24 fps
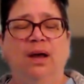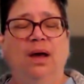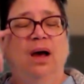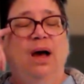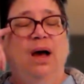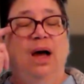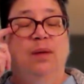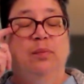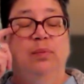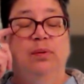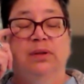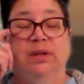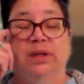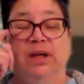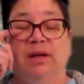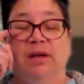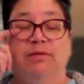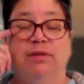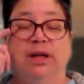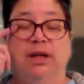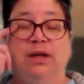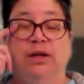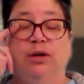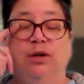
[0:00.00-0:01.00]
I
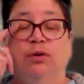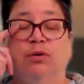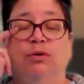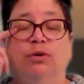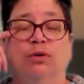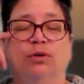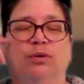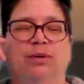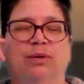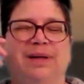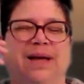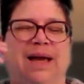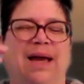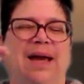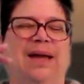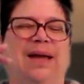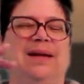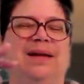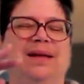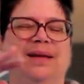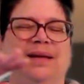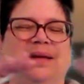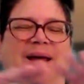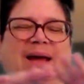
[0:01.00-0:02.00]
believe that you
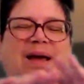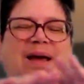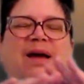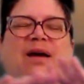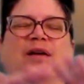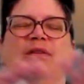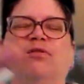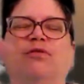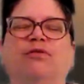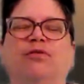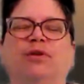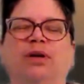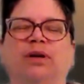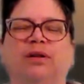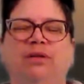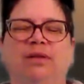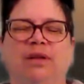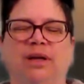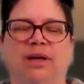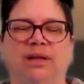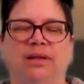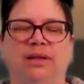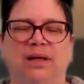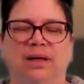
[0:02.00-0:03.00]
created
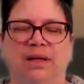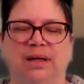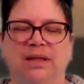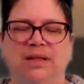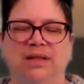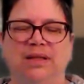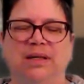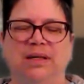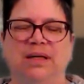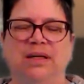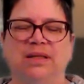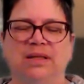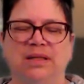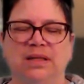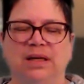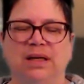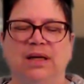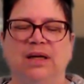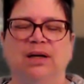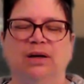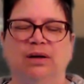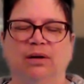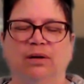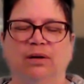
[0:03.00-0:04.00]
everything that exists
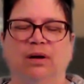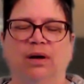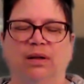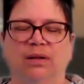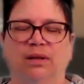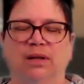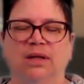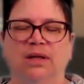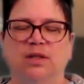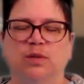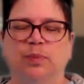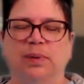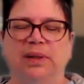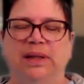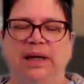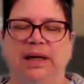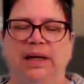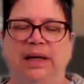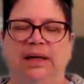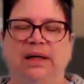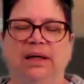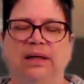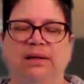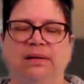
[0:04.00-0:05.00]
here on this
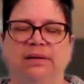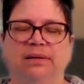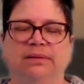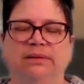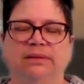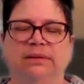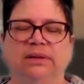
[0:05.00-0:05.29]
planet.